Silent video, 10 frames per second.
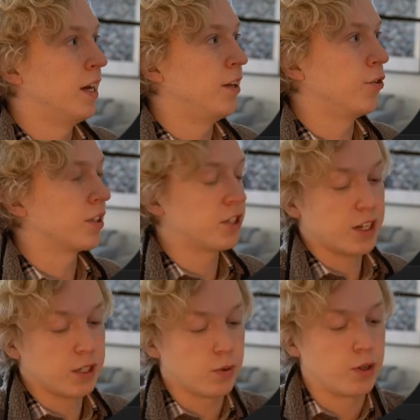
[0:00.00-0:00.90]
and you can
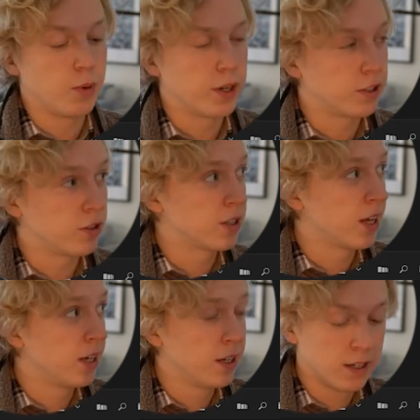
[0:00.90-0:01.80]
change what you want it to
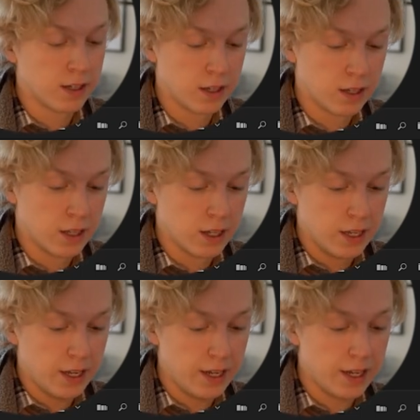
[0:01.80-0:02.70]
say.
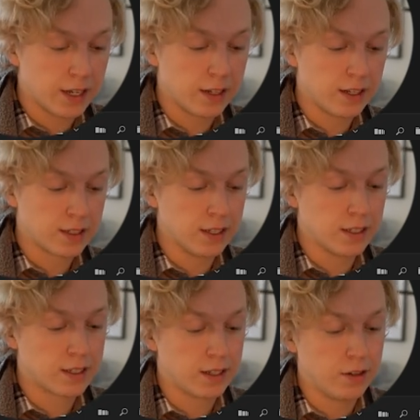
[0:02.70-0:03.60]
And this
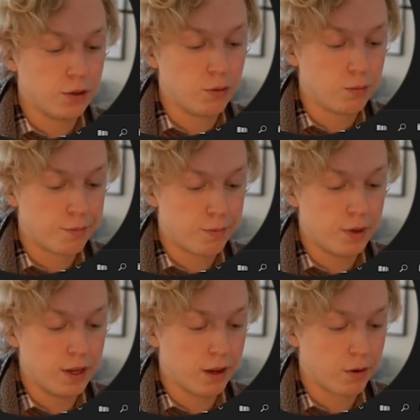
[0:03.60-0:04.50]
is the new
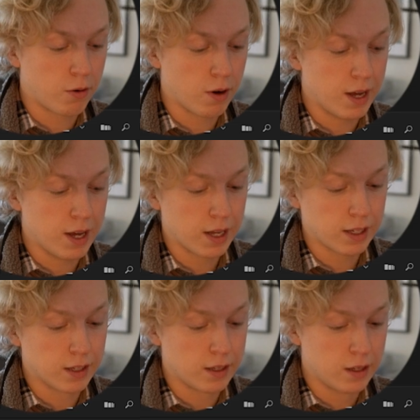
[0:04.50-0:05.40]
Bejar
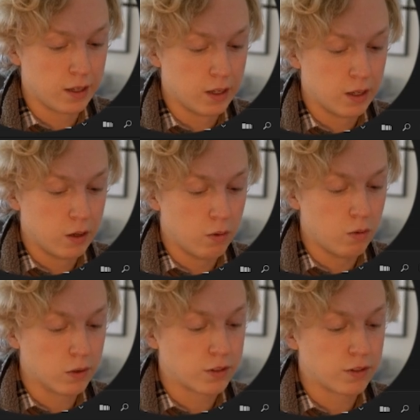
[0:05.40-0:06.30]

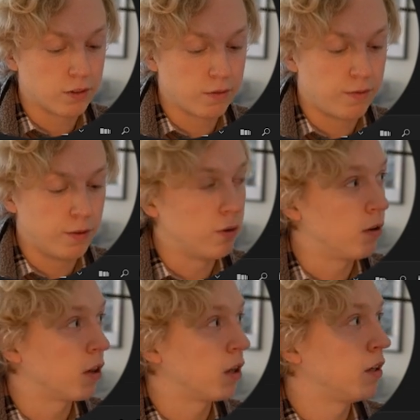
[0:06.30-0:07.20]

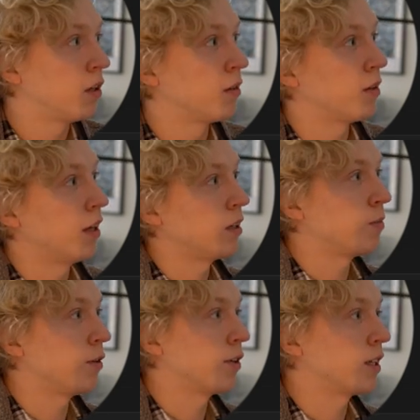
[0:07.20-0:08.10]
waterfall. That is
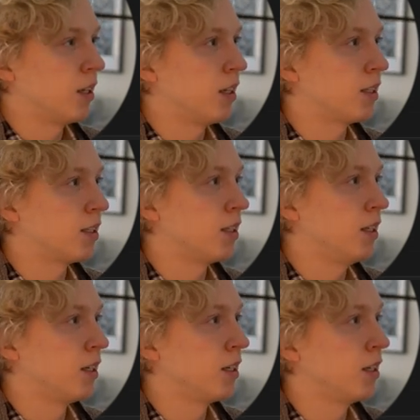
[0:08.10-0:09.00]
perfect. Let's see.